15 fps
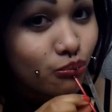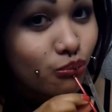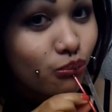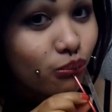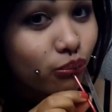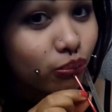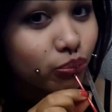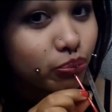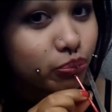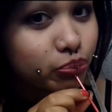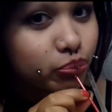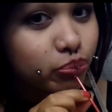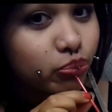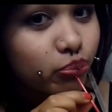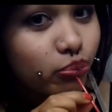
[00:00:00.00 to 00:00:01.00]

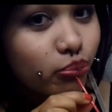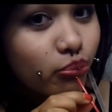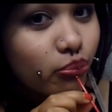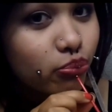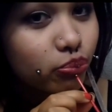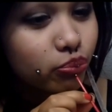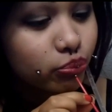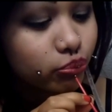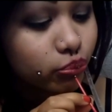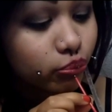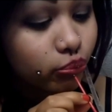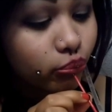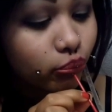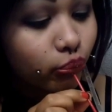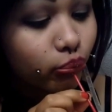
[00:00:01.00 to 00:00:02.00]

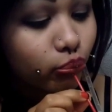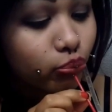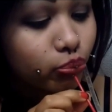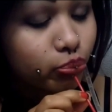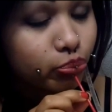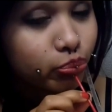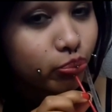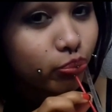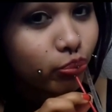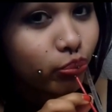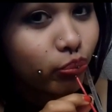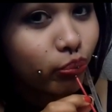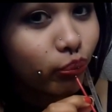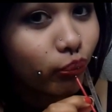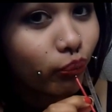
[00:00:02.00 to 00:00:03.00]

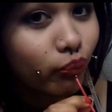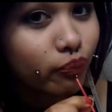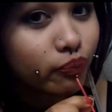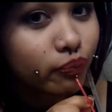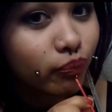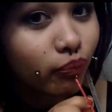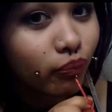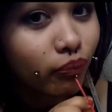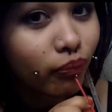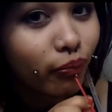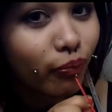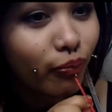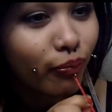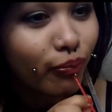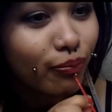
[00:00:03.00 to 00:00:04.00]

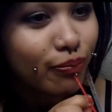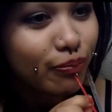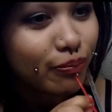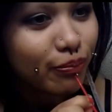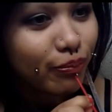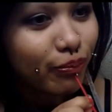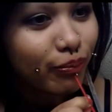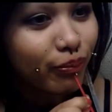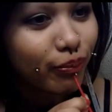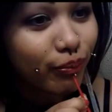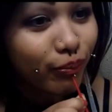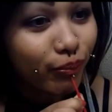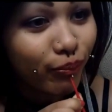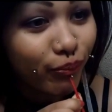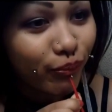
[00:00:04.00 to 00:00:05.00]

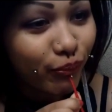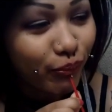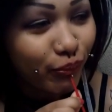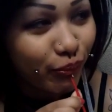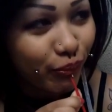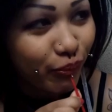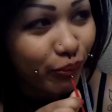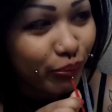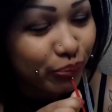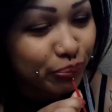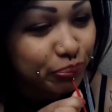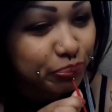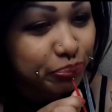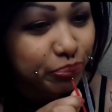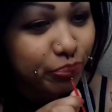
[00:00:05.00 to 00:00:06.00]

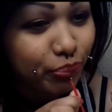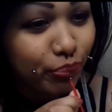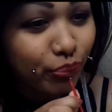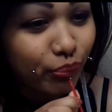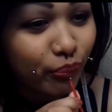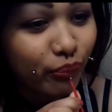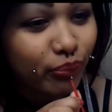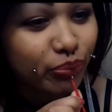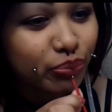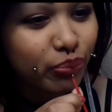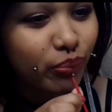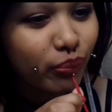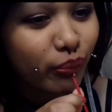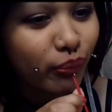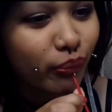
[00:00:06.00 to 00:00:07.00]

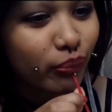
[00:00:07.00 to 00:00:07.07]
Nobody speaks.